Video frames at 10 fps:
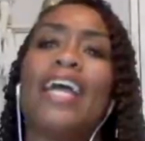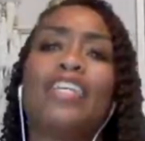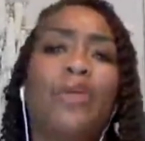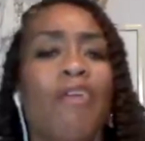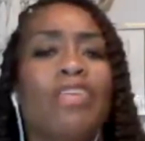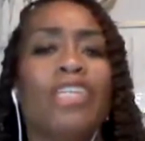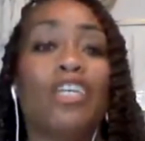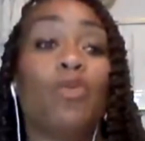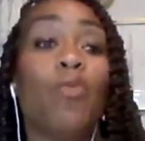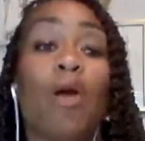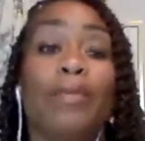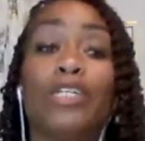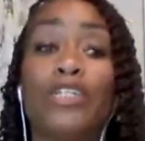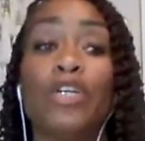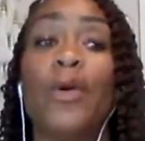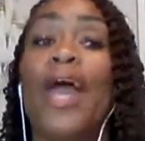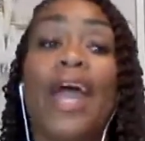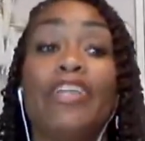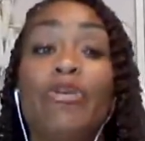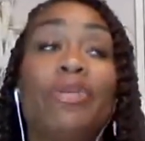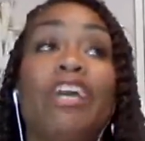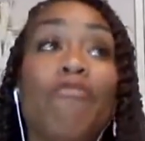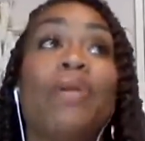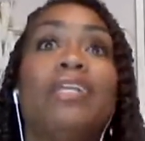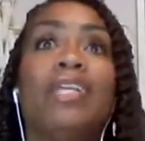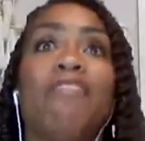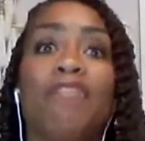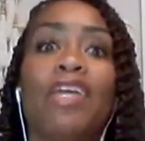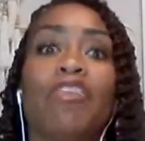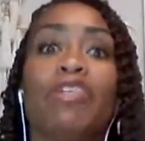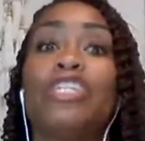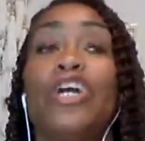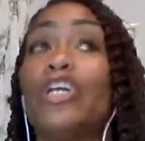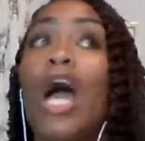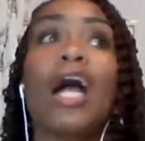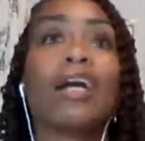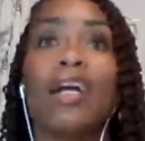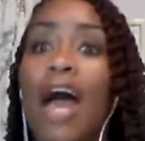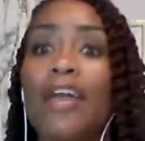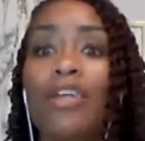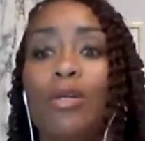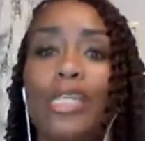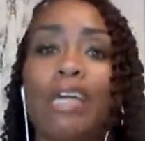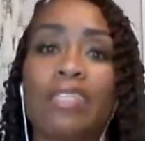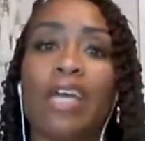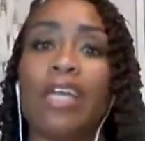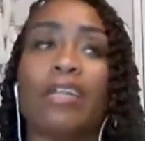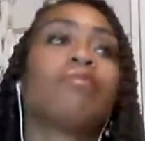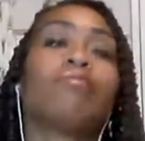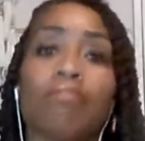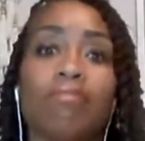I do everything you want me to do, and you give me nothing in return. God knows I've said it.